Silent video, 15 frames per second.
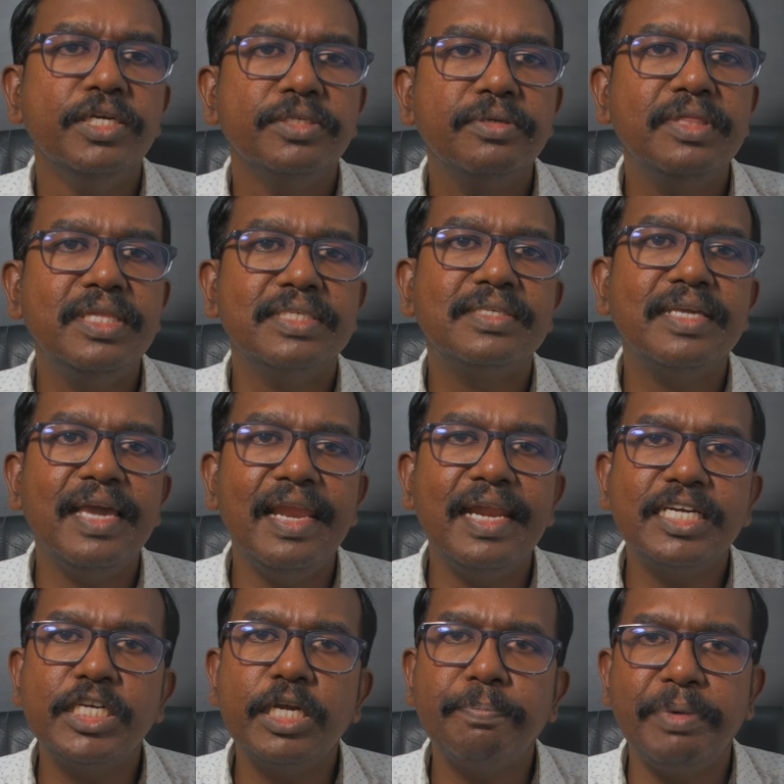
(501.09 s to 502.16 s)
So this
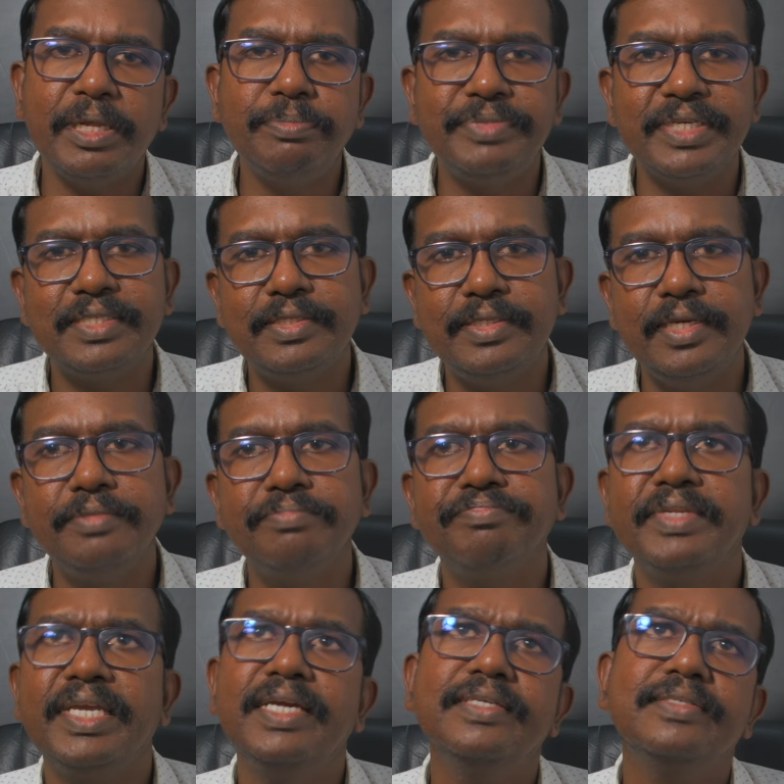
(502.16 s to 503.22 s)
electric pulse testing
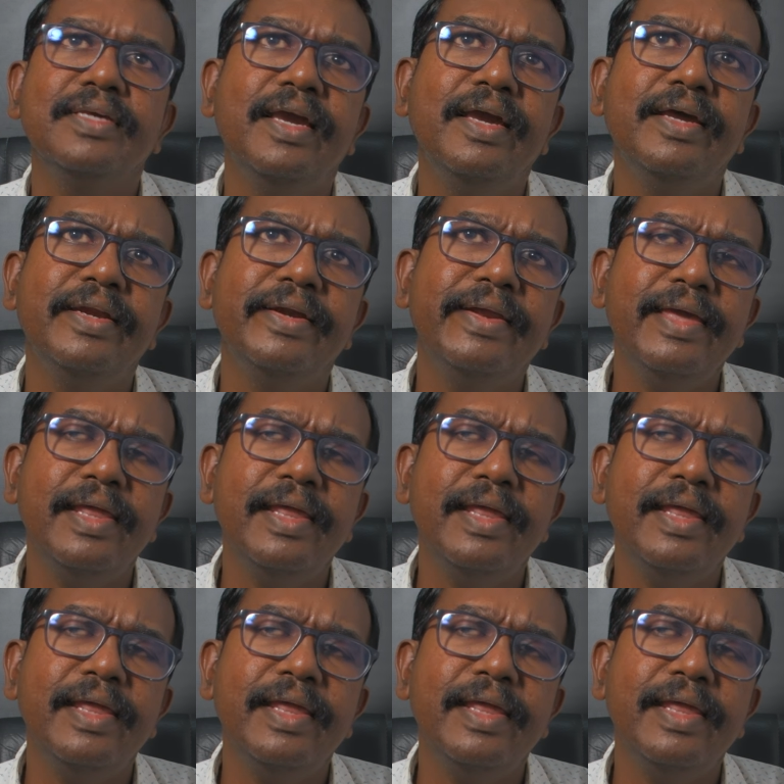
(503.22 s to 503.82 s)
is a